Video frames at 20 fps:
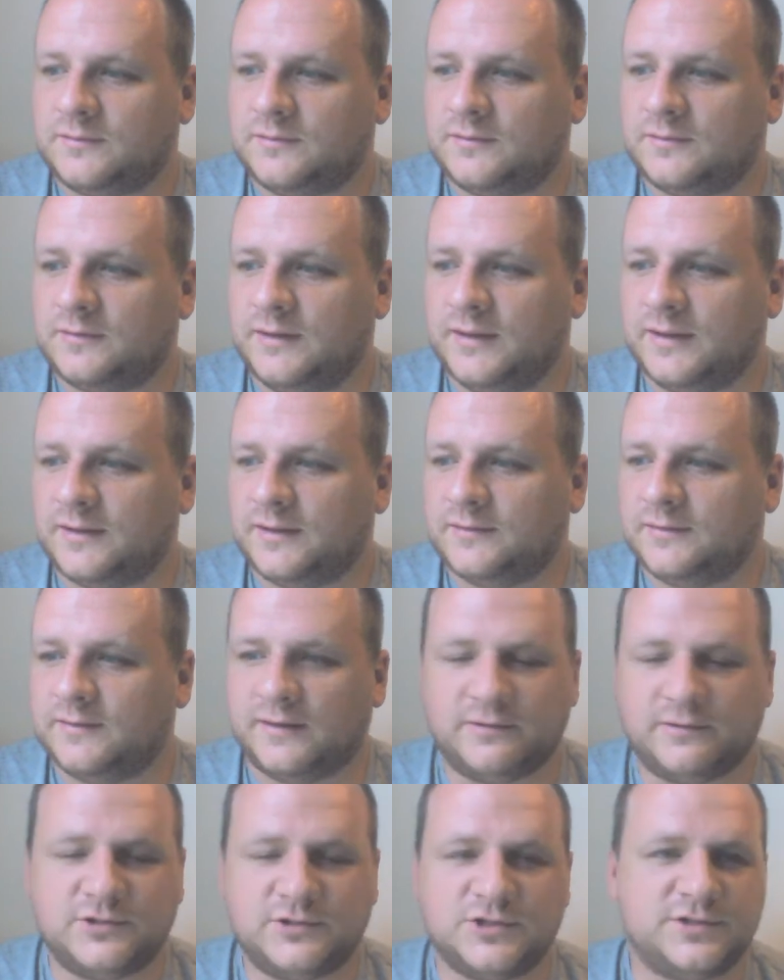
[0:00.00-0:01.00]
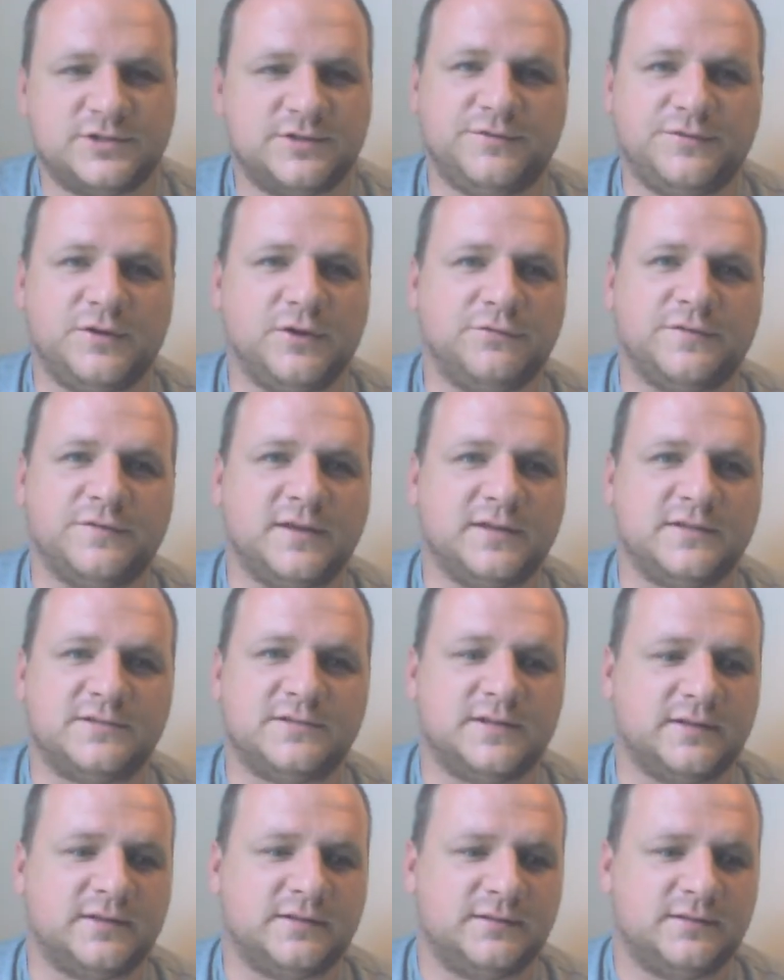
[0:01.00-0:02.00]
yeah, there are just a few things
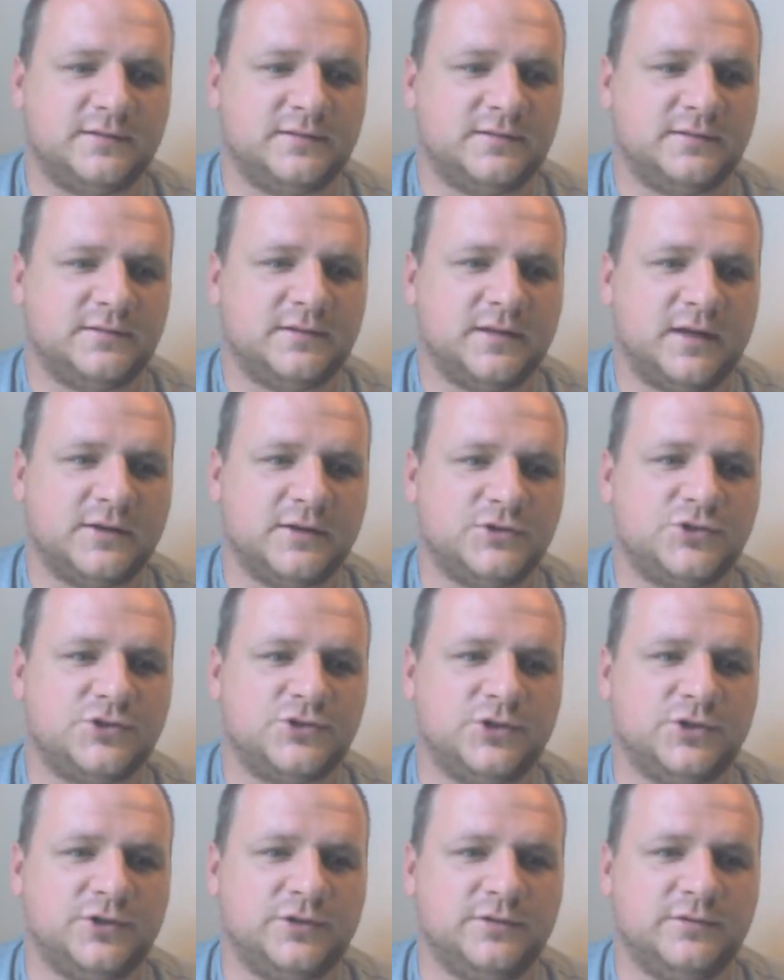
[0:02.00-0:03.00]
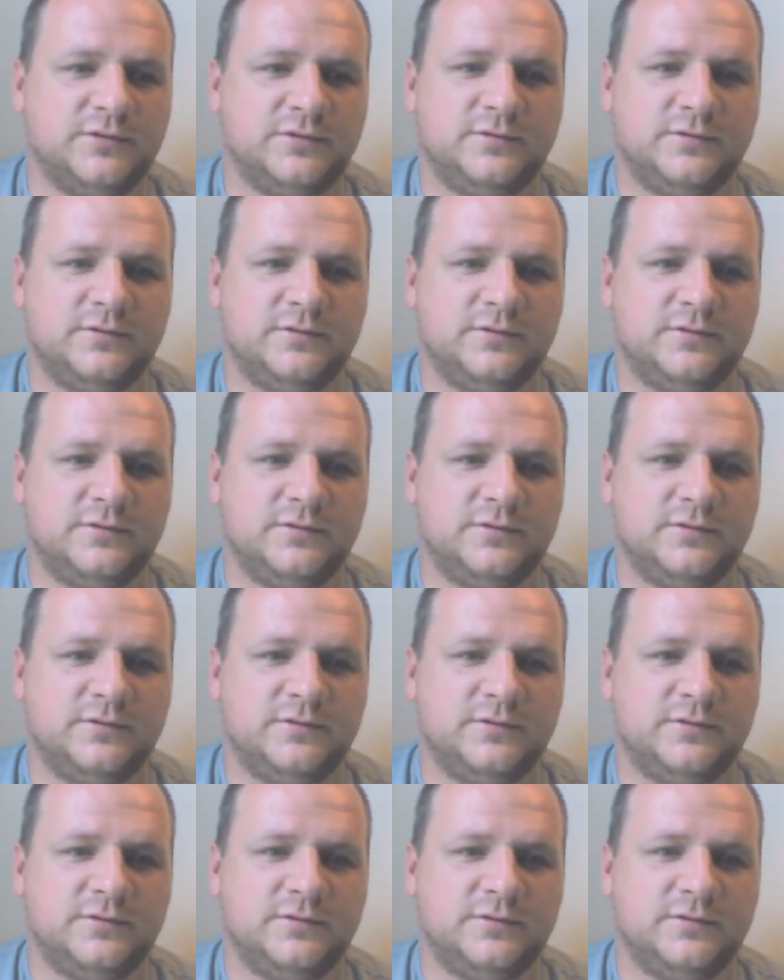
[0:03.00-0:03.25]
that I should